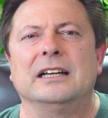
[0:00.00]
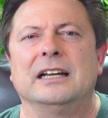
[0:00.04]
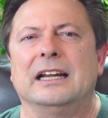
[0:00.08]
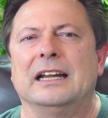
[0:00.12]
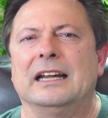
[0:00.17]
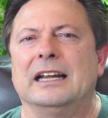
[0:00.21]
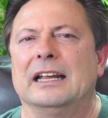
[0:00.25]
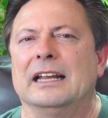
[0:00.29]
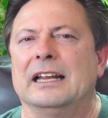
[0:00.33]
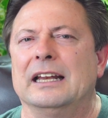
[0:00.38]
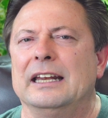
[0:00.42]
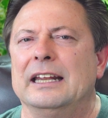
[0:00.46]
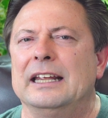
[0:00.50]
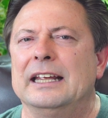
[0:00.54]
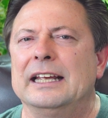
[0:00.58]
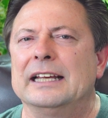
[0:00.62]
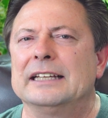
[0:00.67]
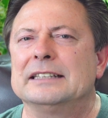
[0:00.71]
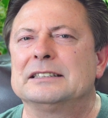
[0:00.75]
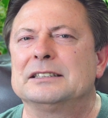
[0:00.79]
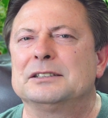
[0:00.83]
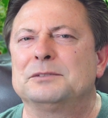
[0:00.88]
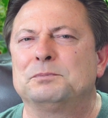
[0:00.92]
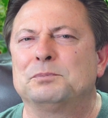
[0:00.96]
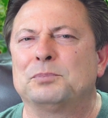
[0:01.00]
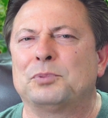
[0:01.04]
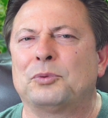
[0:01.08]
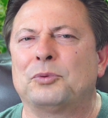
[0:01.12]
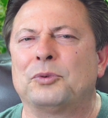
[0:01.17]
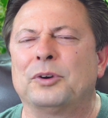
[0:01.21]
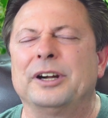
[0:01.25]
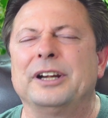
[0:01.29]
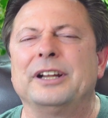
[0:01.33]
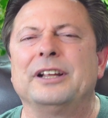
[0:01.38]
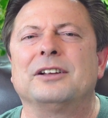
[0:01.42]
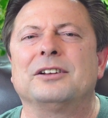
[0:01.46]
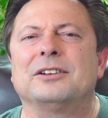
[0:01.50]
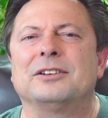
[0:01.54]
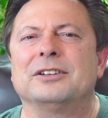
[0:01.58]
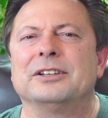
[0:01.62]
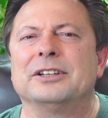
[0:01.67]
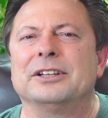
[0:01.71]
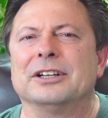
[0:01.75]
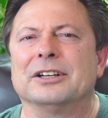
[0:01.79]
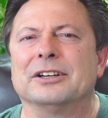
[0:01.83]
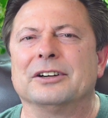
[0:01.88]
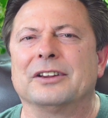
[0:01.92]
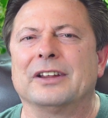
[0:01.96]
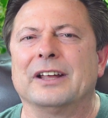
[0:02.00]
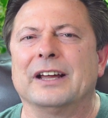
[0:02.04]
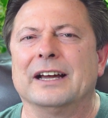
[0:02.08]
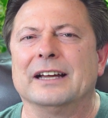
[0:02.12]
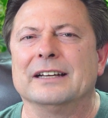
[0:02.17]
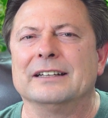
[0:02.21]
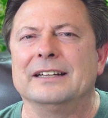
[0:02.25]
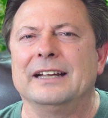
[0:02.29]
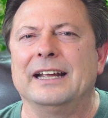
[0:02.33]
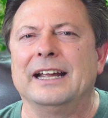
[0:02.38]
And it's pretty clear that